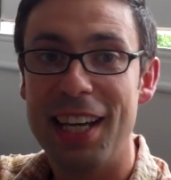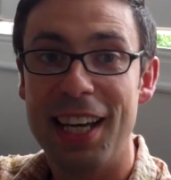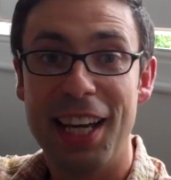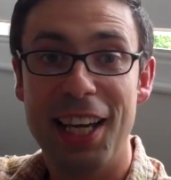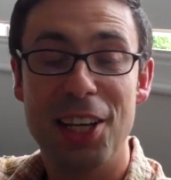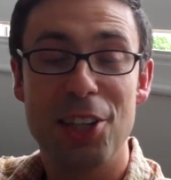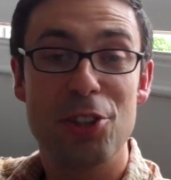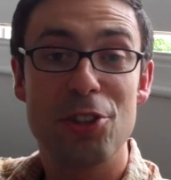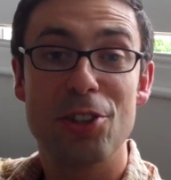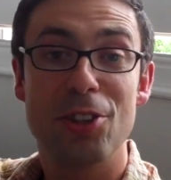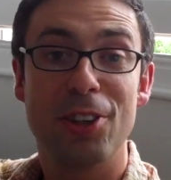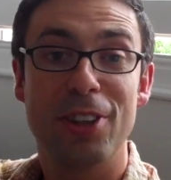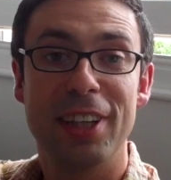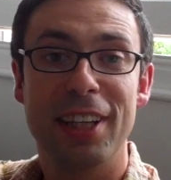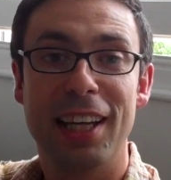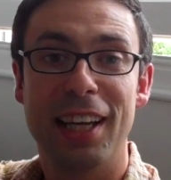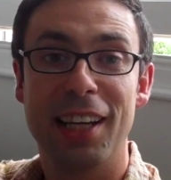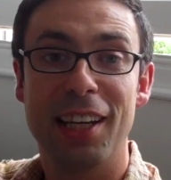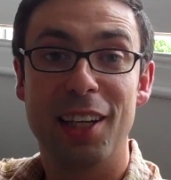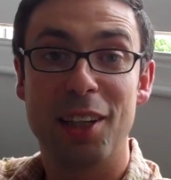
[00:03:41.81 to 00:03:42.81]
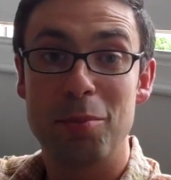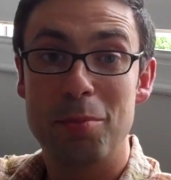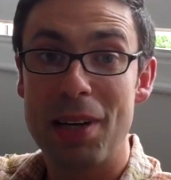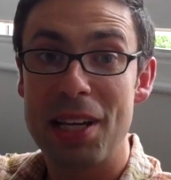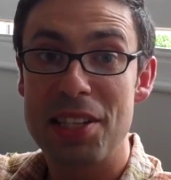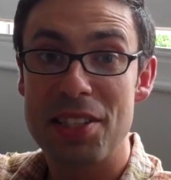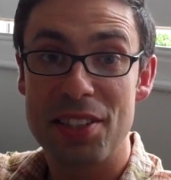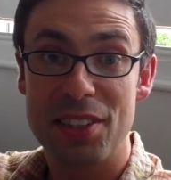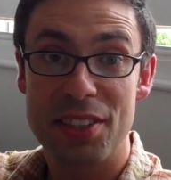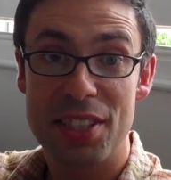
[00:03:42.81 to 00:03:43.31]
enjoy and are
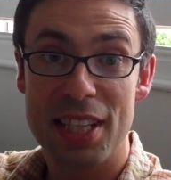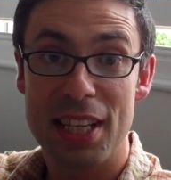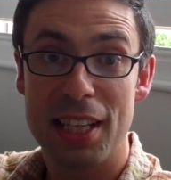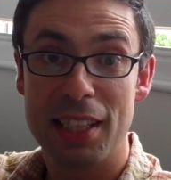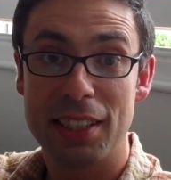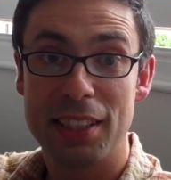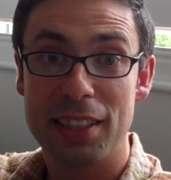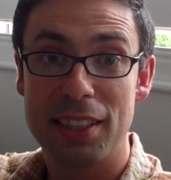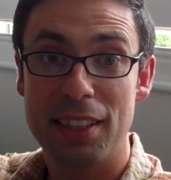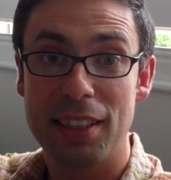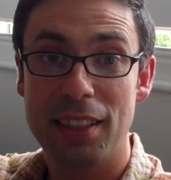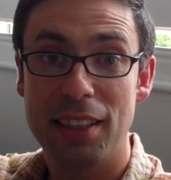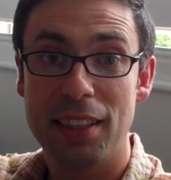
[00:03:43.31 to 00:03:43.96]
masters at.